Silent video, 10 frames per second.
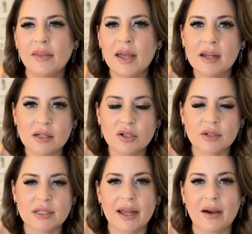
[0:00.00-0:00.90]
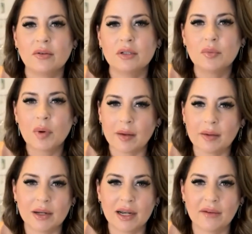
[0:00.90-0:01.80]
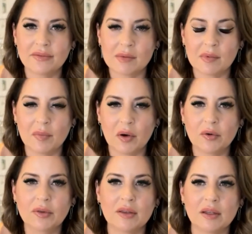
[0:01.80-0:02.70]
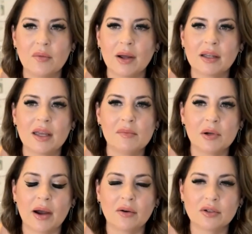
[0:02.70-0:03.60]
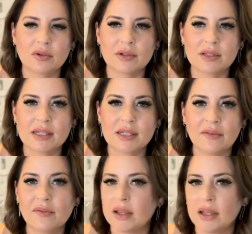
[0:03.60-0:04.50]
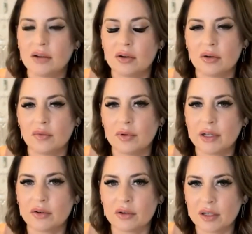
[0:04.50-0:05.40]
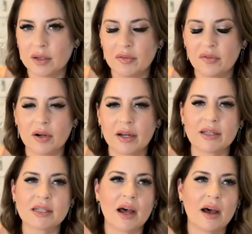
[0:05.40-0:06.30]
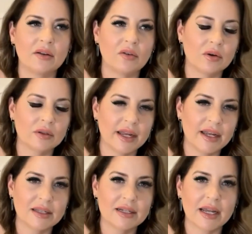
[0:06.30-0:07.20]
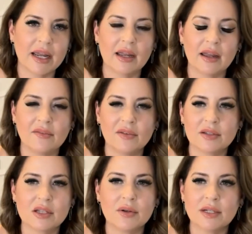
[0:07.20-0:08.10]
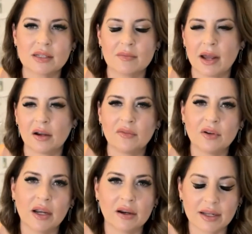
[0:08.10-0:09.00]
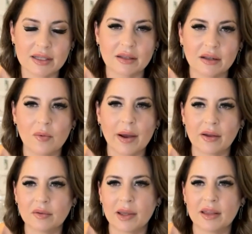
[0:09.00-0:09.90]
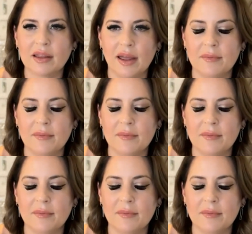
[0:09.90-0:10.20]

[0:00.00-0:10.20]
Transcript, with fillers: And then indoors and out, you probably want to have some of both. You want to keep your outdoor stuff either real early before it gets hot or late in the day if so it doesn't matter if your hair gets a little wild by the